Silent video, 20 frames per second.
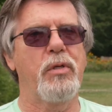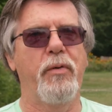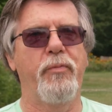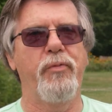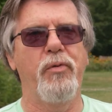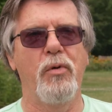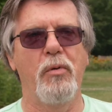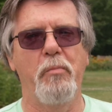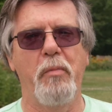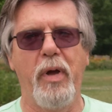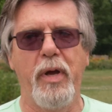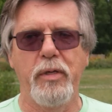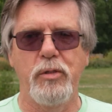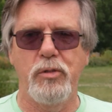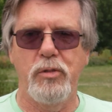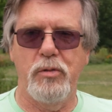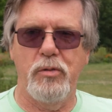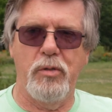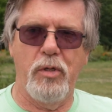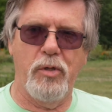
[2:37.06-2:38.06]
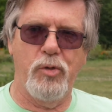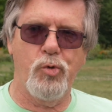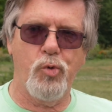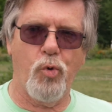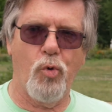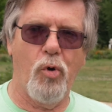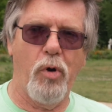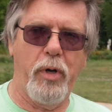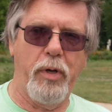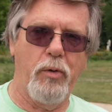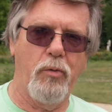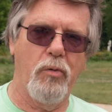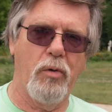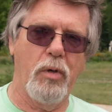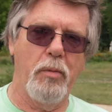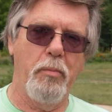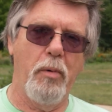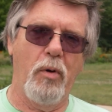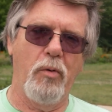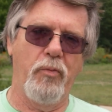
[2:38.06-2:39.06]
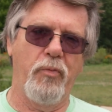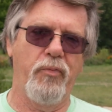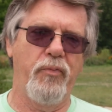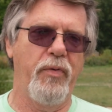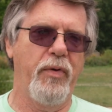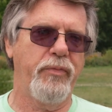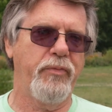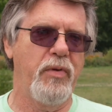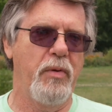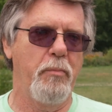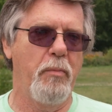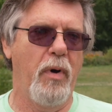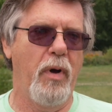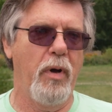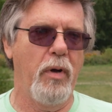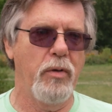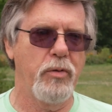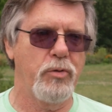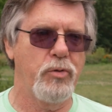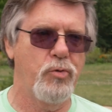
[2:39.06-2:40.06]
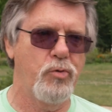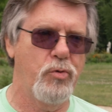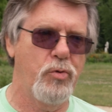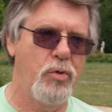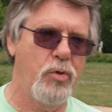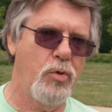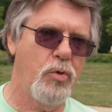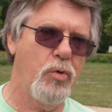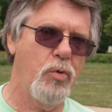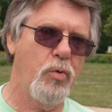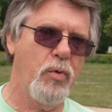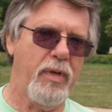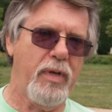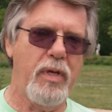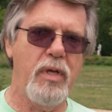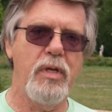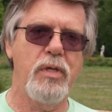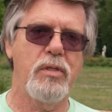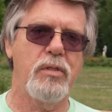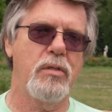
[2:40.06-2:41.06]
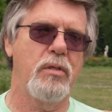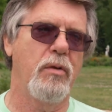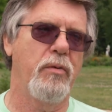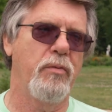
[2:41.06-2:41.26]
if you imagine Detroit, we're about 50 miles due east.